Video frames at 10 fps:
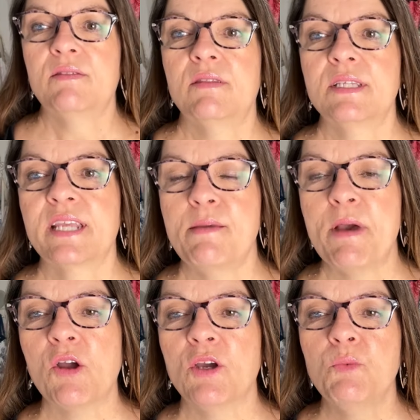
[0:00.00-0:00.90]
this came
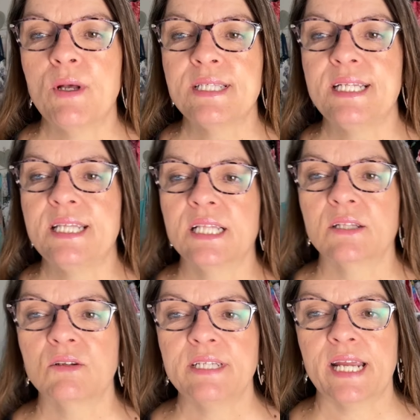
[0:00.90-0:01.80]
out good once I did the
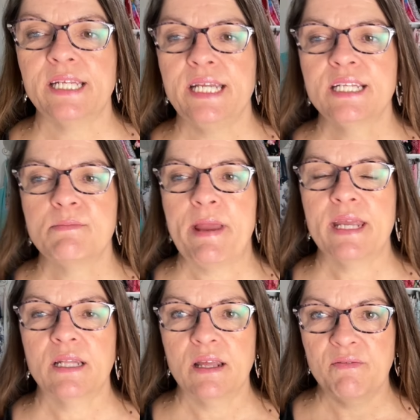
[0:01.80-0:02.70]
little technique to make
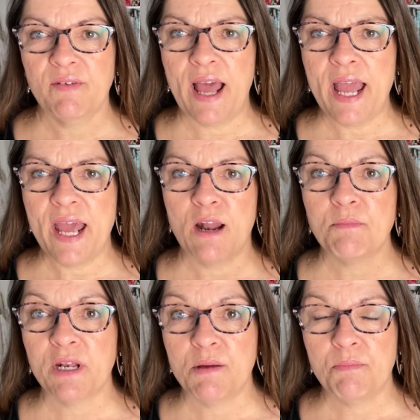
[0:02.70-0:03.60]
it lay flat and I'm
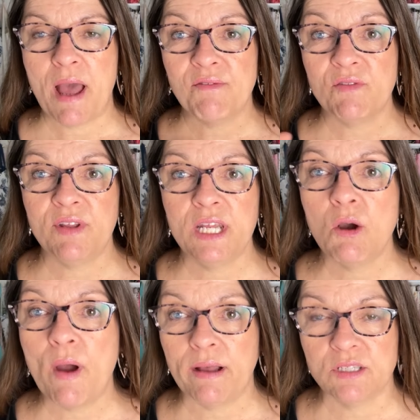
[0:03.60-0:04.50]
gonna have a
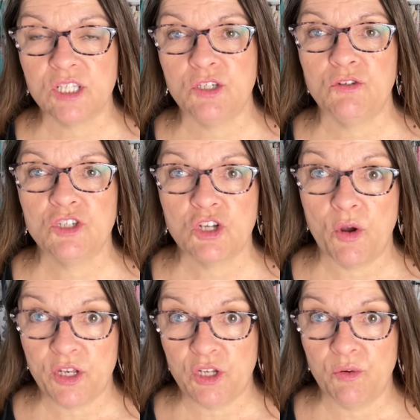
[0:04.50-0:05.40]
video out soon
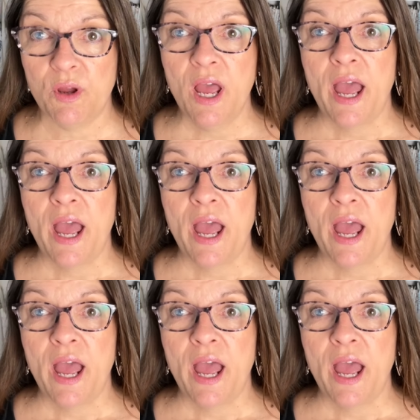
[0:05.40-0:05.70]
showing you